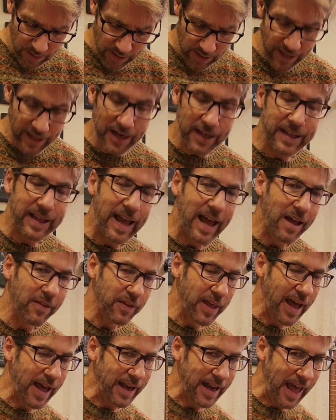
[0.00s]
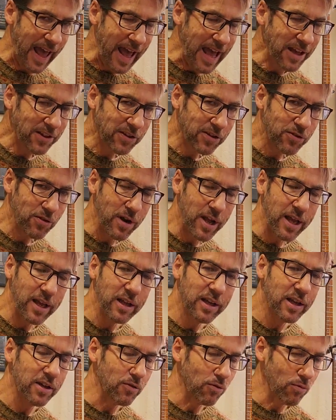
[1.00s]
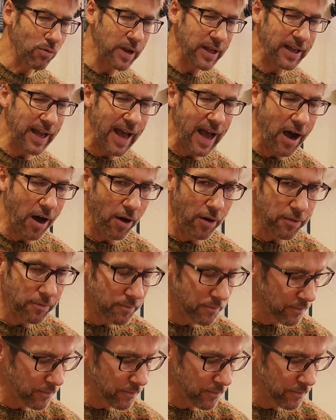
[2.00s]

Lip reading: And again, that A string can ring out.